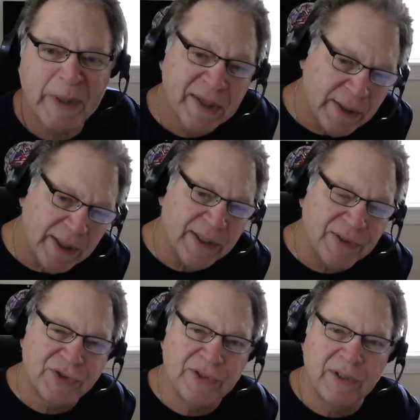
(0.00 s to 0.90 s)

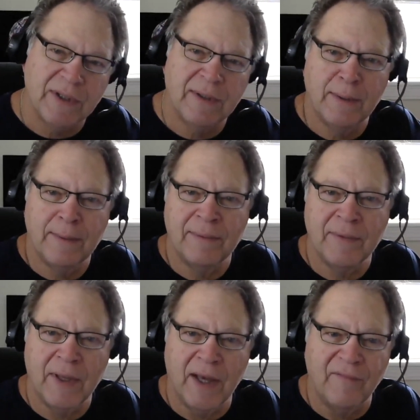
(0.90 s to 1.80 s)
Because
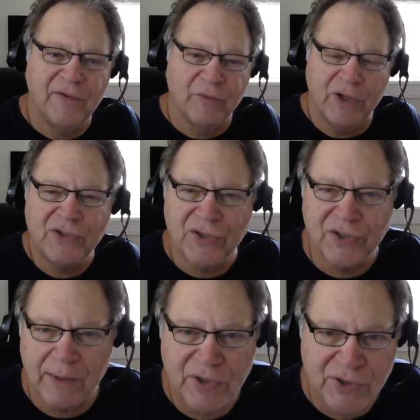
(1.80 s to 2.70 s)
of the
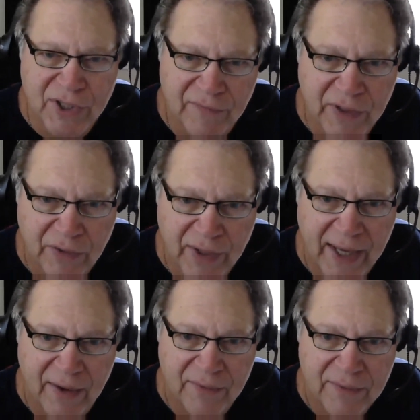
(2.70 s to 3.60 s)
reasons I'm just giving you
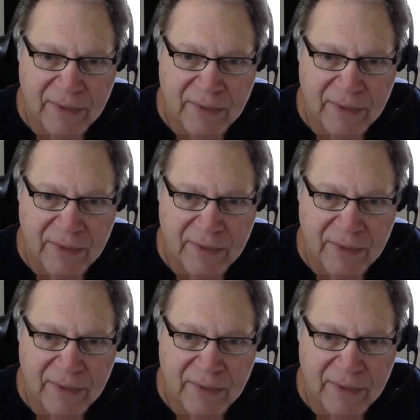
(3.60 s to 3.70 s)
now.